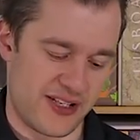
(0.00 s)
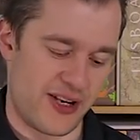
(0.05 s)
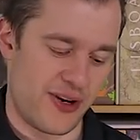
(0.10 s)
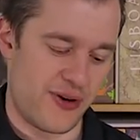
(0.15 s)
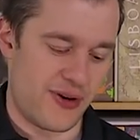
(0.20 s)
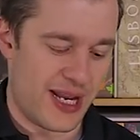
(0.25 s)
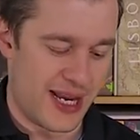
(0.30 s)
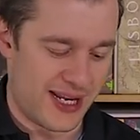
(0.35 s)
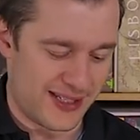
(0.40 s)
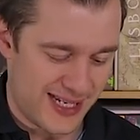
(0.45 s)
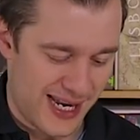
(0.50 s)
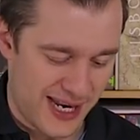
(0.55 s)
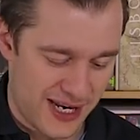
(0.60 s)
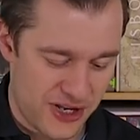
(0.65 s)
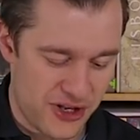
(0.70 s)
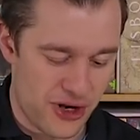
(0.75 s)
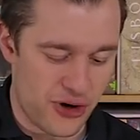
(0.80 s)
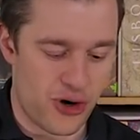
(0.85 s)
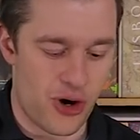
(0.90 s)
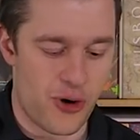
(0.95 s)
So, yeah,
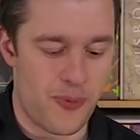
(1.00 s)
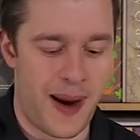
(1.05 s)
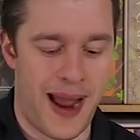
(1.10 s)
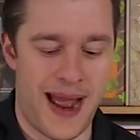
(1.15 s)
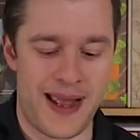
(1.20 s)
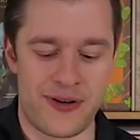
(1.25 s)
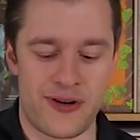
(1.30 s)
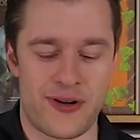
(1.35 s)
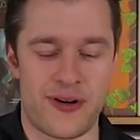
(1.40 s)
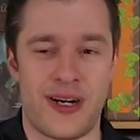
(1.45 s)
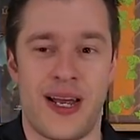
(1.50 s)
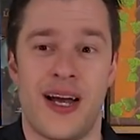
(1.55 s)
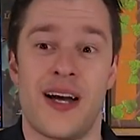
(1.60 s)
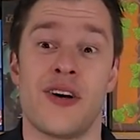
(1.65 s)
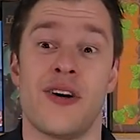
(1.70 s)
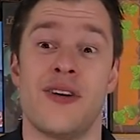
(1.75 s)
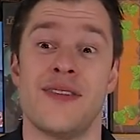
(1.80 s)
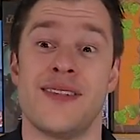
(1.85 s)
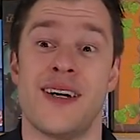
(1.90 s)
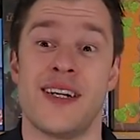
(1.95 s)
Takinoko Panda, and now I
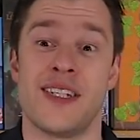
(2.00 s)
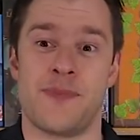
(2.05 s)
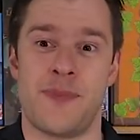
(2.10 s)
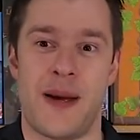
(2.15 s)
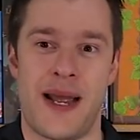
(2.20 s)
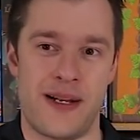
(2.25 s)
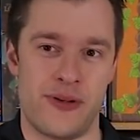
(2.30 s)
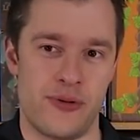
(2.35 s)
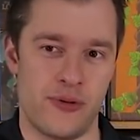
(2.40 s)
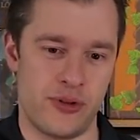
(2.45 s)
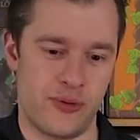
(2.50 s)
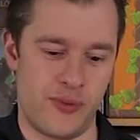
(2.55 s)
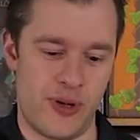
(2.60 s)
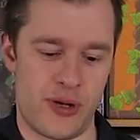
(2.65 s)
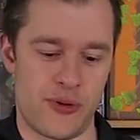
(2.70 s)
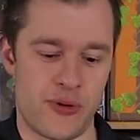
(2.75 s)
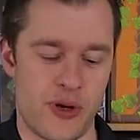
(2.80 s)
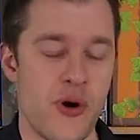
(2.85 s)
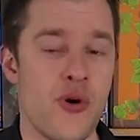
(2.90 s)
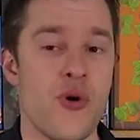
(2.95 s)
got a Dice Panda as
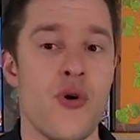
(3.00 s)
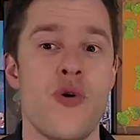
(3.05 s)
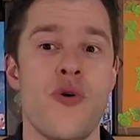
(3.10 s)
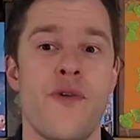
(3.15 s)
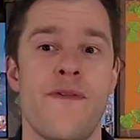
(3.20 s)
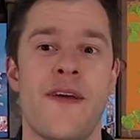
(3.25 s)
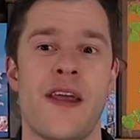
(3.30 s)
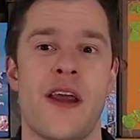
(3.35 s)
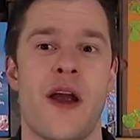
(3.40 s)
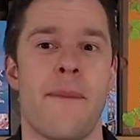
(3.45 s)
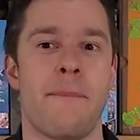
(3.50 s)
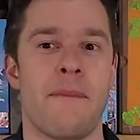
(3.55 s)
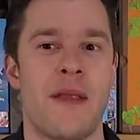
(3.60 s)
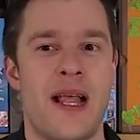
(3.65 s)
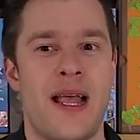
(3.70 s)
well. Go figure.